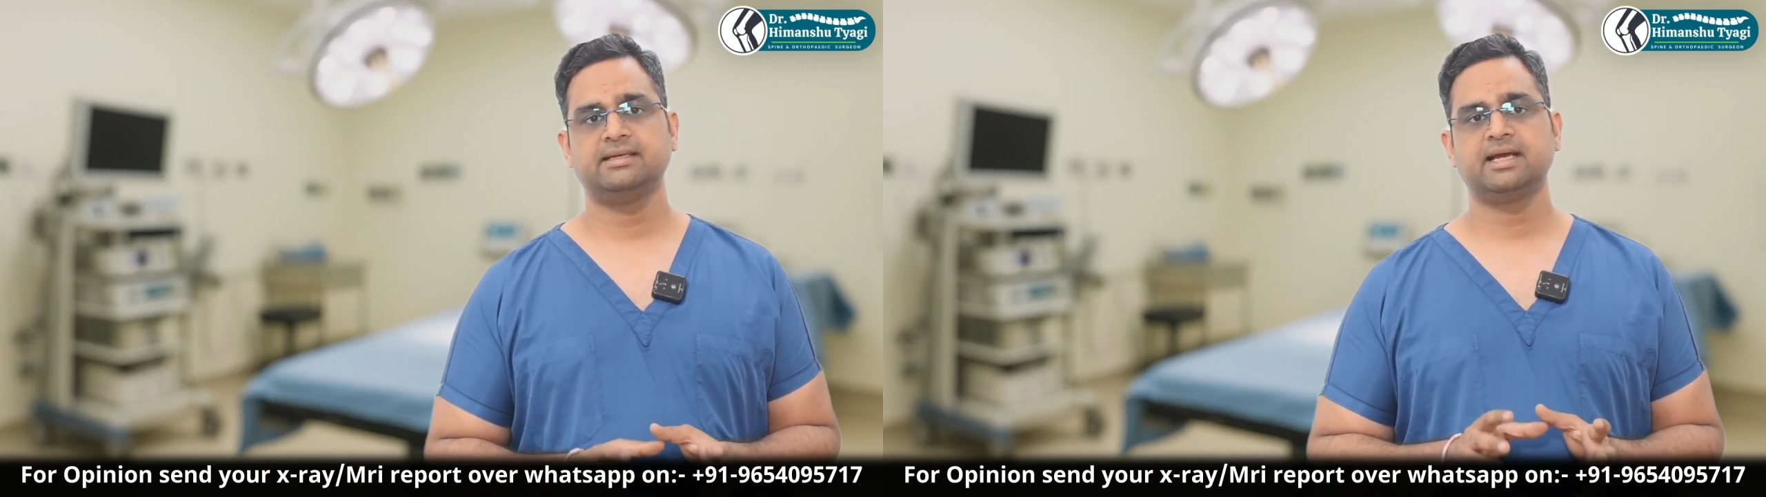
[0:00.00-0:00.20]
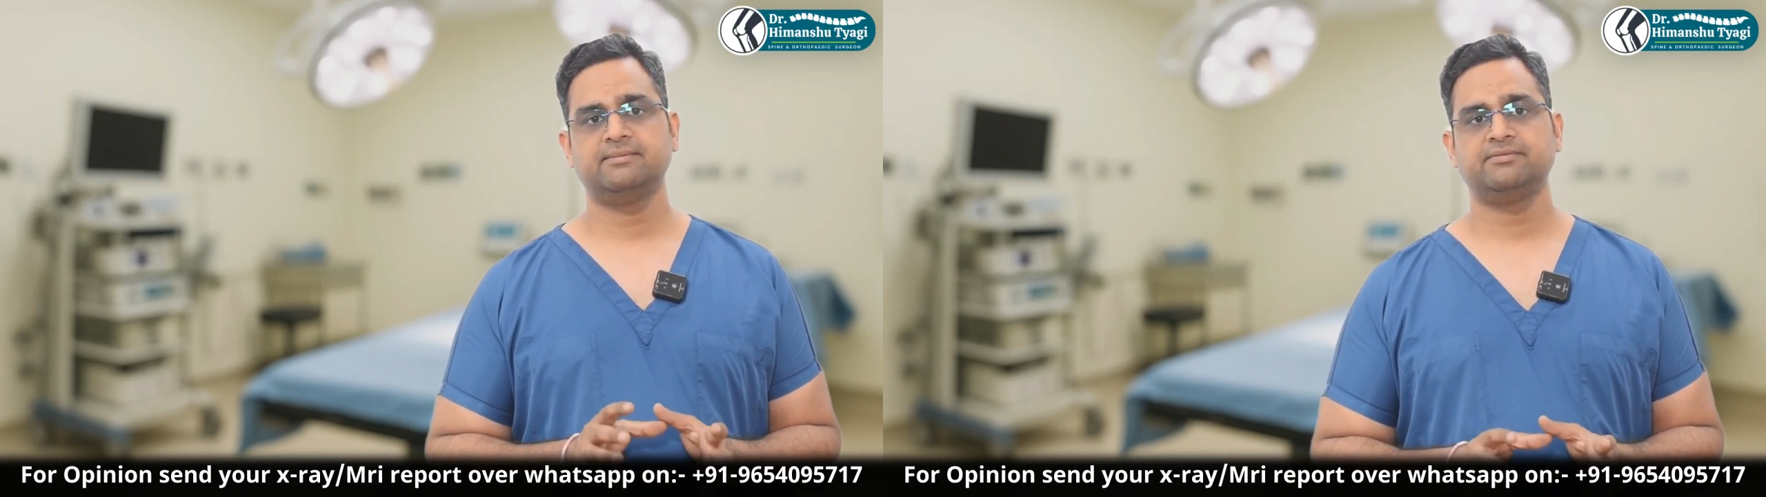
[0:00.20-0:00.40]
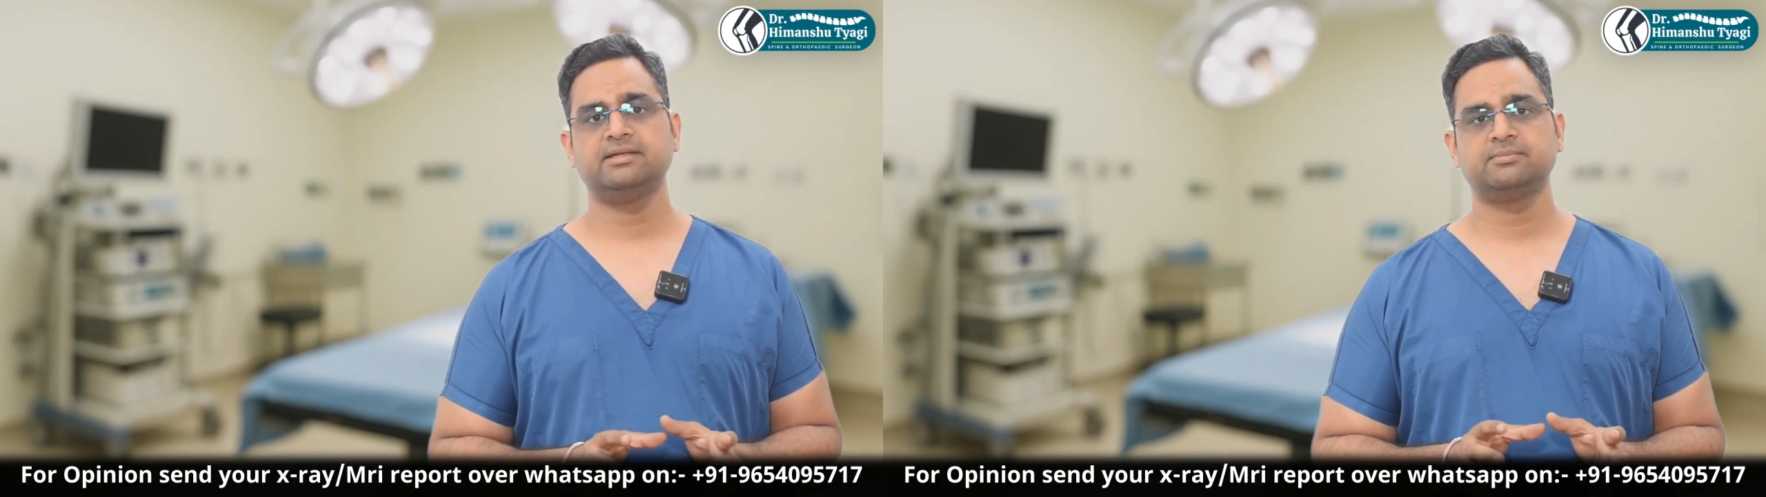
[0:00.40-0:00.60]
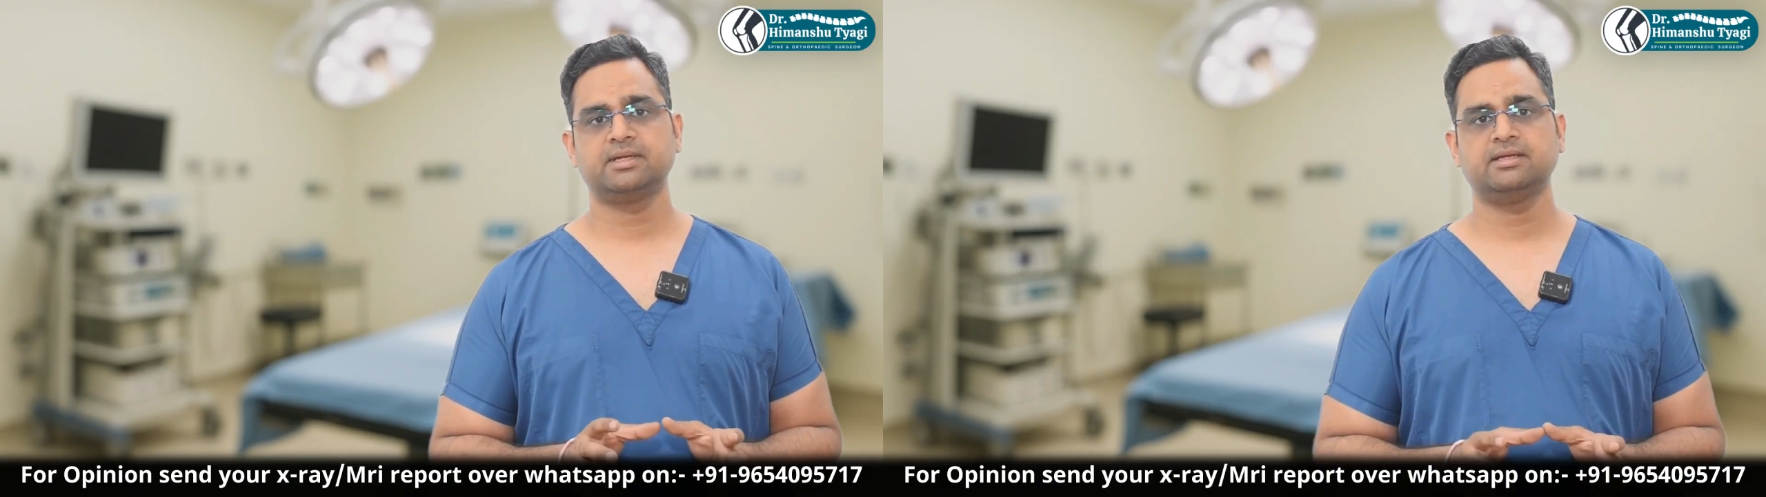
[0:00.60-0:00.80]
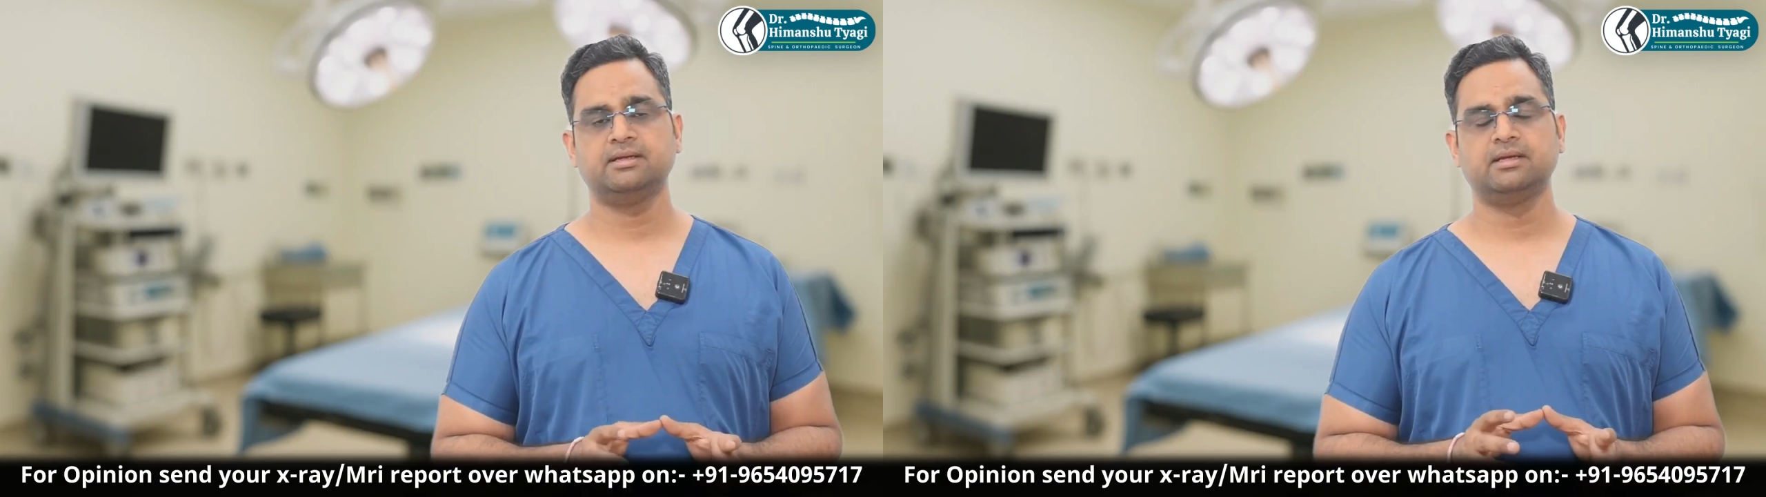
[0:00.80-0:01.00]
life is
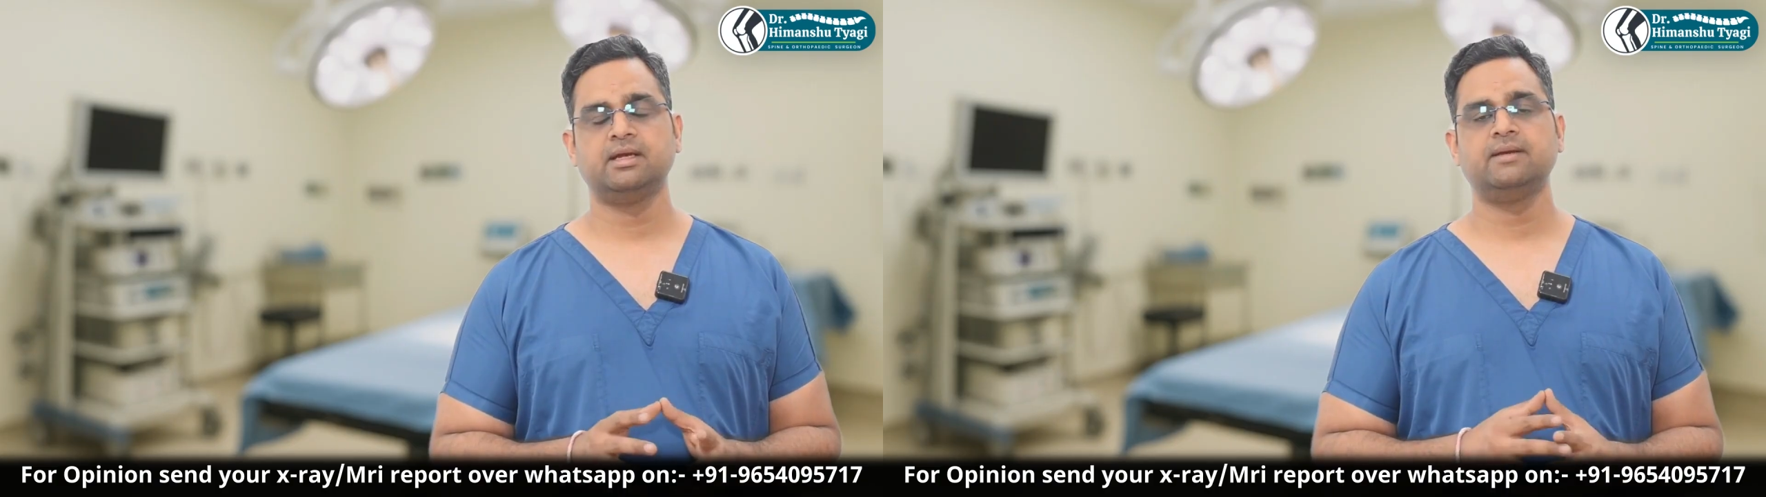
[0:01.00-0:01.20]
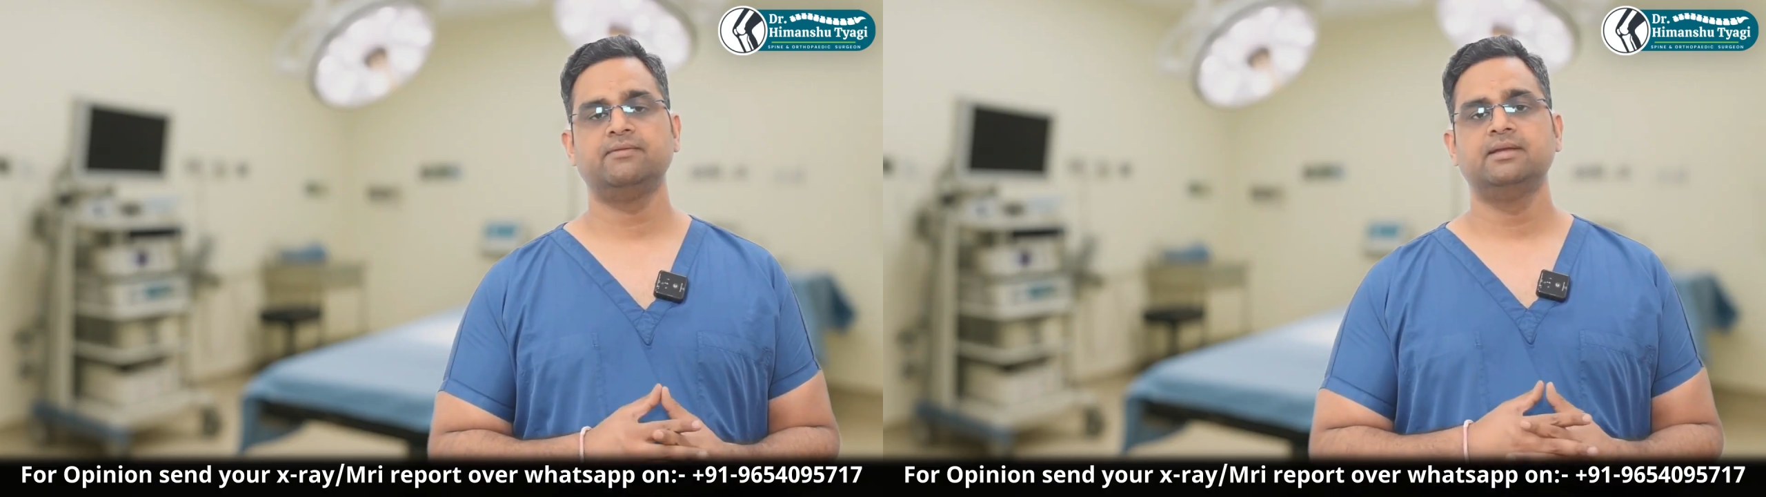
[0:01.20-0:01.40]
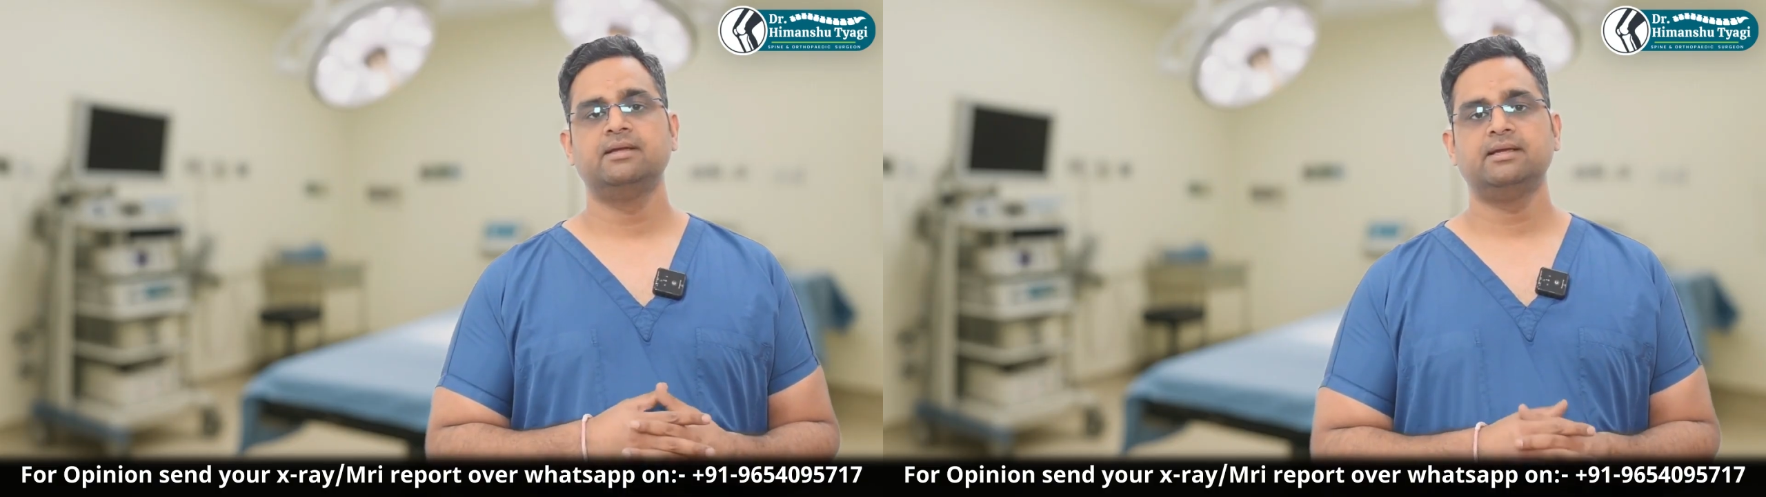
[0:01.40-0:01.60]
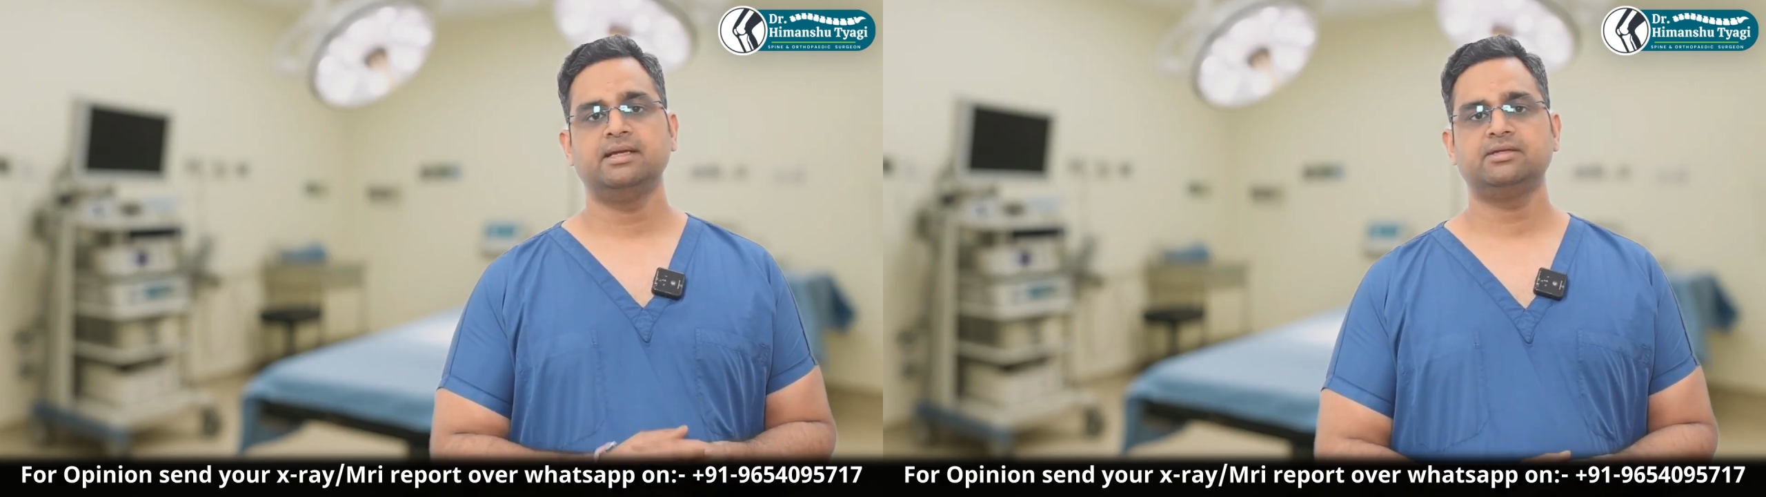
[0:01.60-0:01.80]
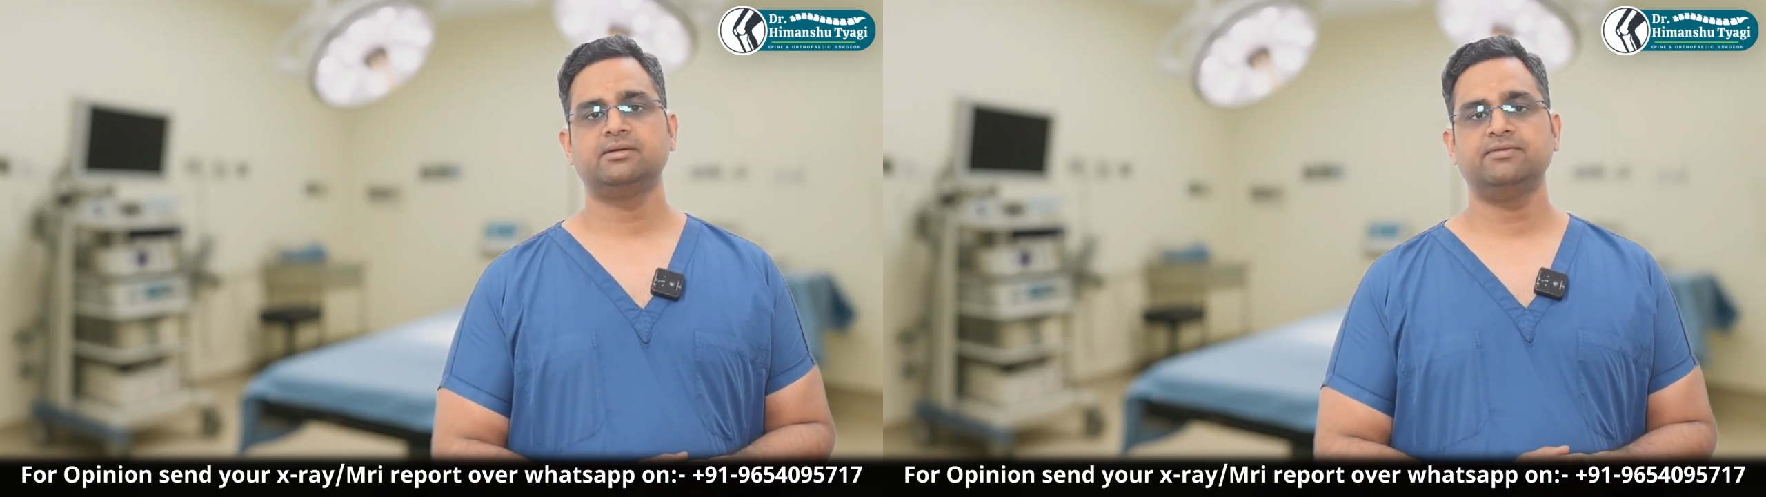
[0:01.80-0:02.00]
better after
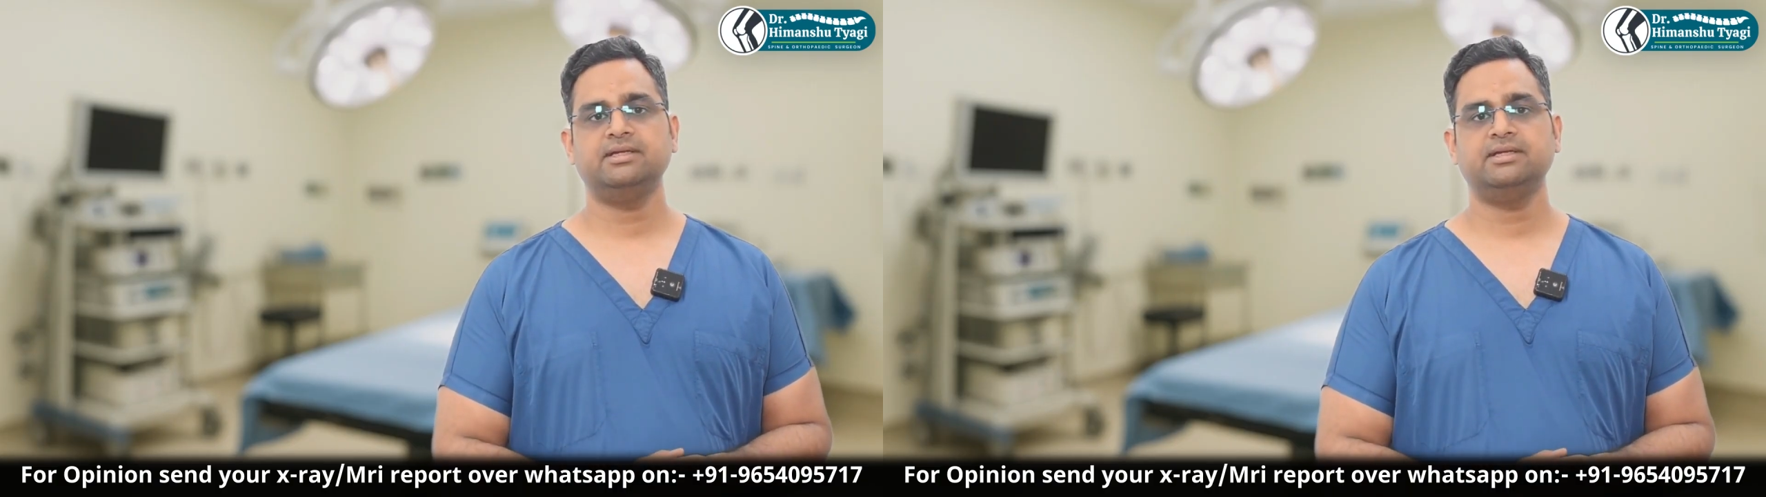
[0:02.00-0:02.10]
the age of